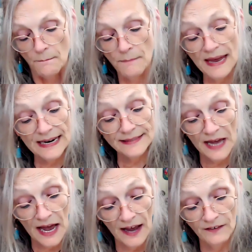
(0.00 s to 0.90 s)
Many
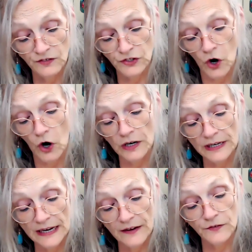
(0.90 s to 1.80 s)
lives are
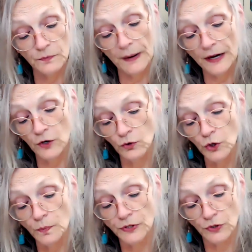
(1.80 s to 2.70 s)
lived by
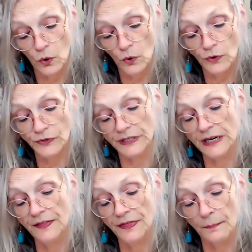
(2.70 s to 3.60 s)
group souls
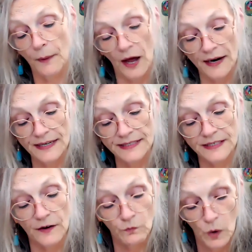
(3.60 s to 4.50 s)
in the bodies
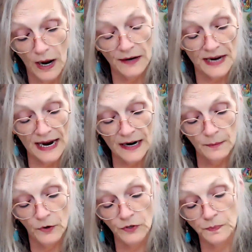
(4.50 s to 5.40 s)
of wild
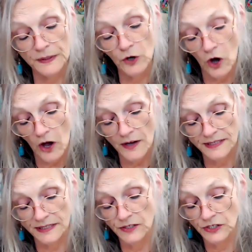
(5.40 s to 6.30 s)
animals because
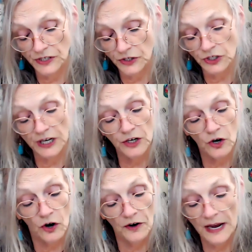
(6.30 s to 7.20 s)
in such
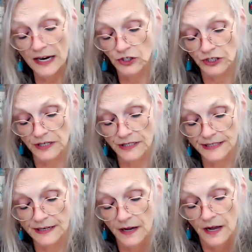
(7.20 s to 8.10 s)

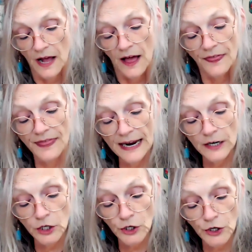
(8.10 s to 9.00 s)
incarnations they
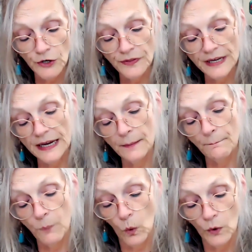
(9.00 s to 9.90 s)
learn the
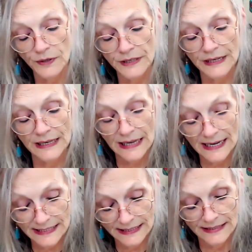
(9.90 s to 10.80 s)
important
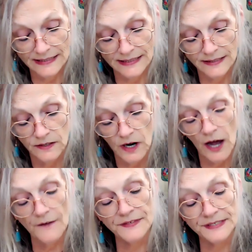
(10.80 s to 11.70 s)
lessons
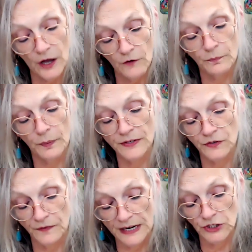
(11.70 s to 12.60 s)
of
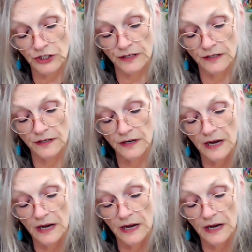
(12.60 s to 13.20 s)
self-preservation